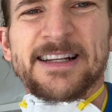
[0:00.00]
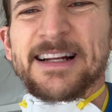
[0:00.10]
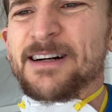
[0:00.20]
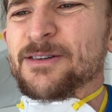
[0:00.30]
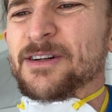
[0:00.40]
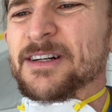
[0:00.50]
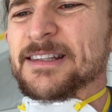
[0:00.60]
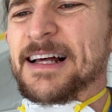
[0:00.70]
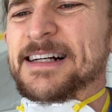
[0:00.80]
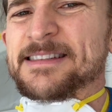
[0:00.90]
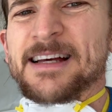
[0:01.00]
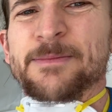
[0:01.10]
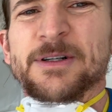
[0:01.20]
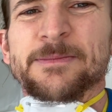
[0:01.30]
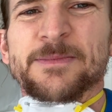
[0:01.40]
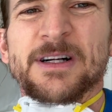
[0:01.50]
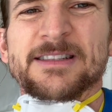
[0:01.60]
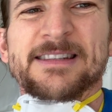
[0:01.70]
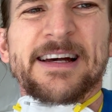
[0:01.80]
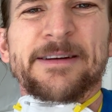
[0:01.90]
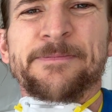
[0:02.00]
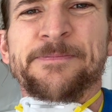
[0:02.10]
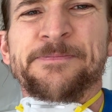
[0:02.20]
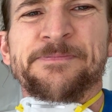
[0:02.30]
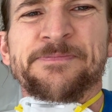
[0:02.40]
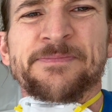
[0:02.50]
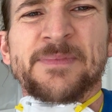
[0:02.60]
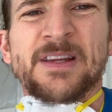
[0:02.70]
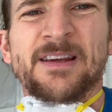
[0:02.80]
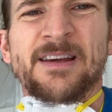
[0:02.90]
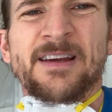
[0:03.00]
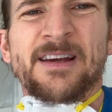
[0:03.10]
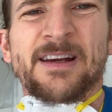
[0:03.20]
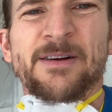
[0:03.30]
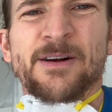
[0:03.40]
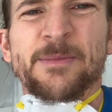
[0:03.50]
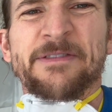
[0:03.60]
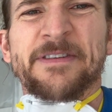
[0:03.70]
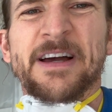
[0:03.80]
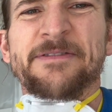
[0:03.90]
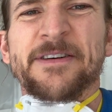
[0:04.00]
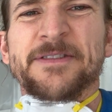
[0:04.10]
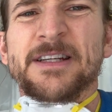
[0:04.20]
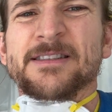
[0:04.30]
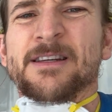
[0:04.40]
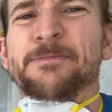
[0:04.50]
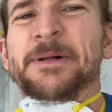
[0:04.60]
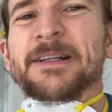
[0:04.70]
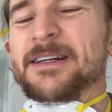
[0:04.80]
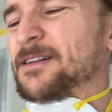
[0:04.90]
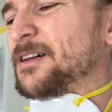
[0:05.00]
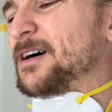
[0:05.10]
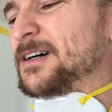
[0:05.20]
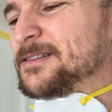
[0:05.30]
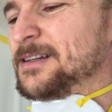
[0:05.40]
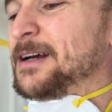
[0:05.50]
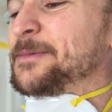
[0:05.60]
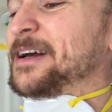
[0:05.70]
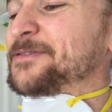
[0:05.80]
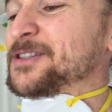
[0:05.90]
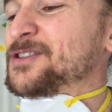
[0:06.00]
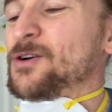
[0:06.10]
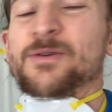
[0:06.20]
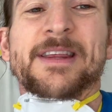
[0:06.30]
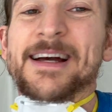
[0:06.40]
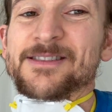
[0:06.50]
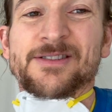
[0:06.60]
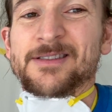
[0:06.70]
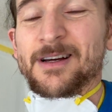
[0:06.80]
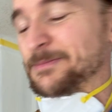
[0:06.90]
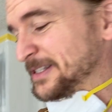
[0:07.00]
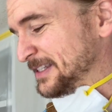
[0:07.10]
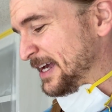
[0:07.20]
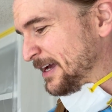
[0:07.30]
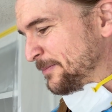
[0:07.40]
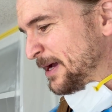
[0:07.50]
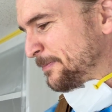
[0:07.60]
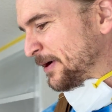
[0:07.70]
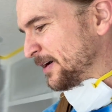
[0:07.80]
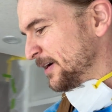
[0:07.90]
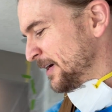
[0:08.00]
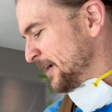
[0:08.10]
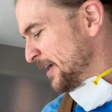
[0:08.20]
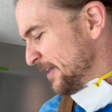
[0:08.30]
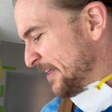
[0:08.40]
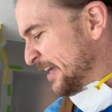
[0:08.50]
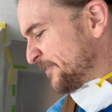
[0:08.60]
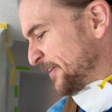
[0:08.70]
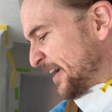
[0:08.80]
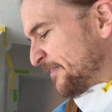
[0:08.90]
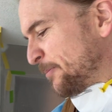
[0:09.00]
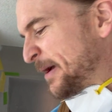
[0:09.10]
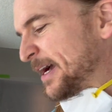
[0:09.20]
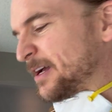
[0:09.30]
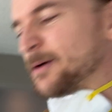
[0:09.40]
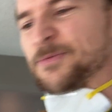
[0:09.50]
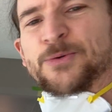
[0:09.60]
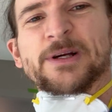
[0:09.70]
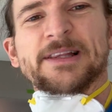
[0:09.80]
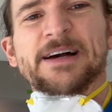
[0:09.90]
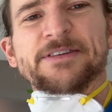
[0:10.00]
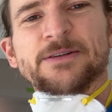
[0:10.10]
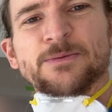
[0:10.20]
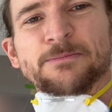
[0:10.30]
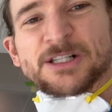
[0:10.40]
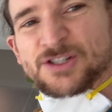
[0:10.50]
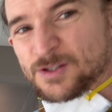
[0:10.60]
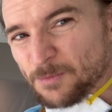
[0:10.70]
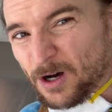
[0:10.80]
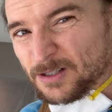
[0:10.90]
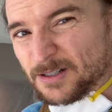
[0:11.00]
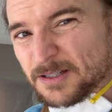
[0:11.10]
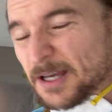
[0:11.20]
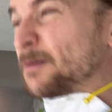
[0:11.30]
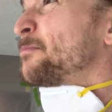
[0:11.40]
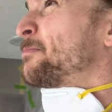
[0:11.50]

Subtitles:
it out good last time. Oh, wrong side. Here you go, my 515 is completely clogged. I'm gonna have to soak that, just dumb mistake on my part. Thankfully, I have a backup 311, much smaller tip,